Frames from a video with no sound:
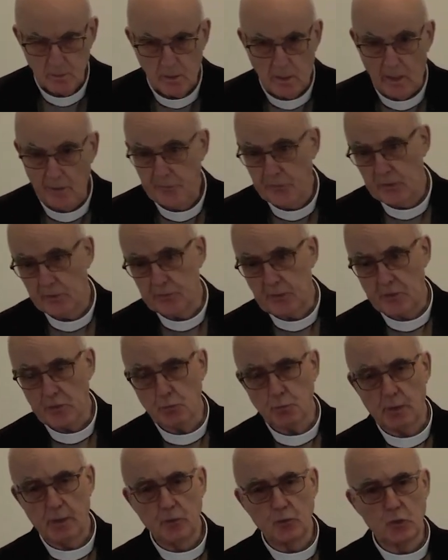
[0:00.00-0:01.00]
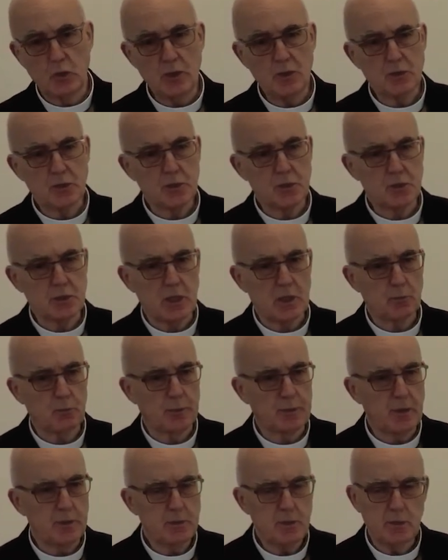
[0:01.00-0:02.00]
I think that's why Jesus said
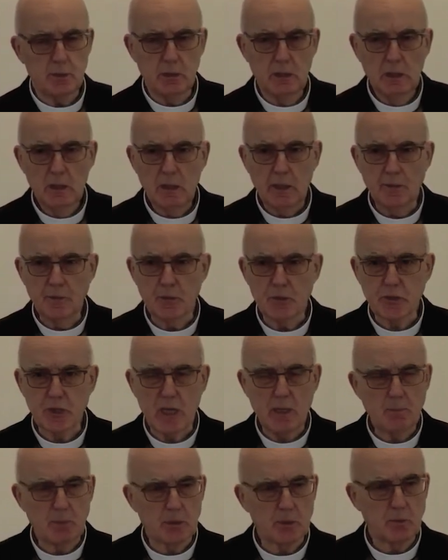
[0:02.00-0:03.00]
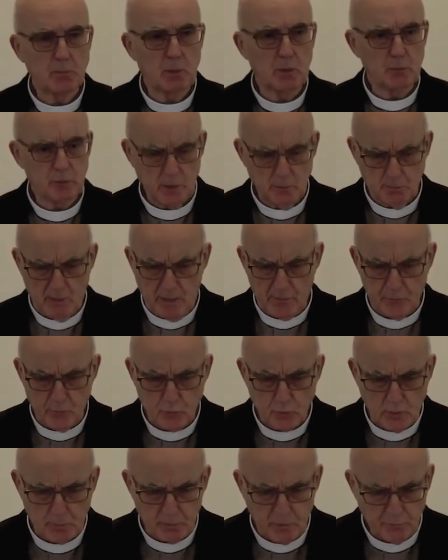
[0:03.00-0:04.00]
what he did in the Sermon on the Mount in
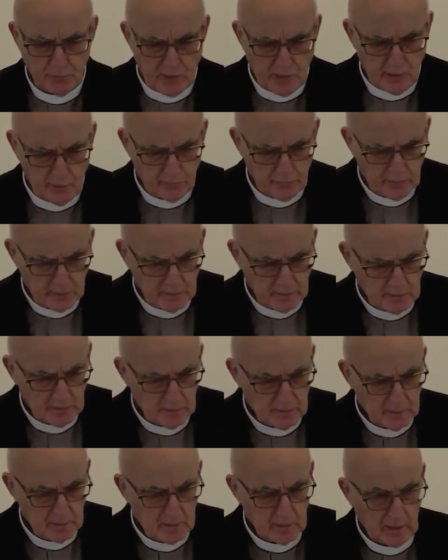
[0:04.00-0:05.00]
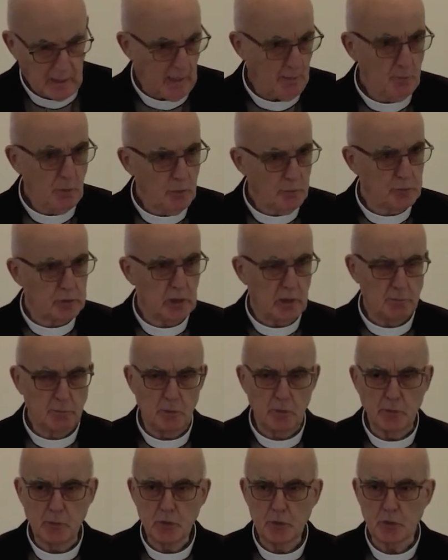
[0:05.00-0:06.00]
Matthew chapter 5. I'm not come
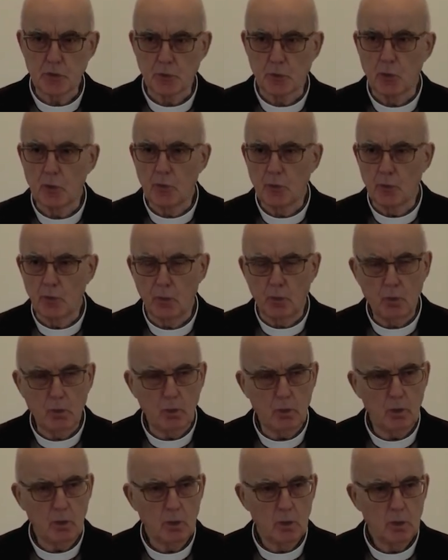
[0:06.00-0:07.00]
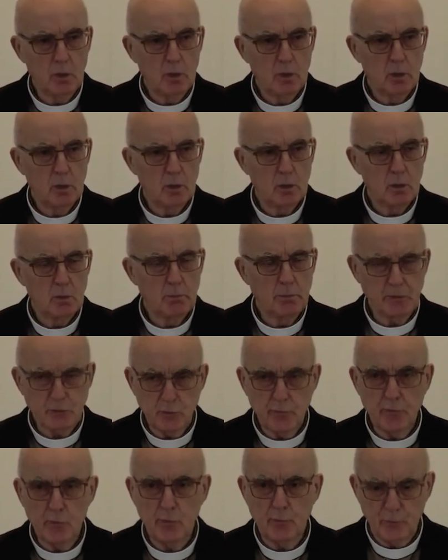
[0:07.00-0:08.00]
to destroy the law, but
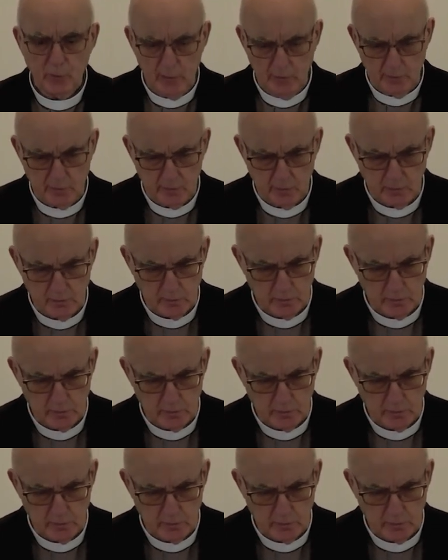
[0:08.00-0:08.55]
to fulfill it.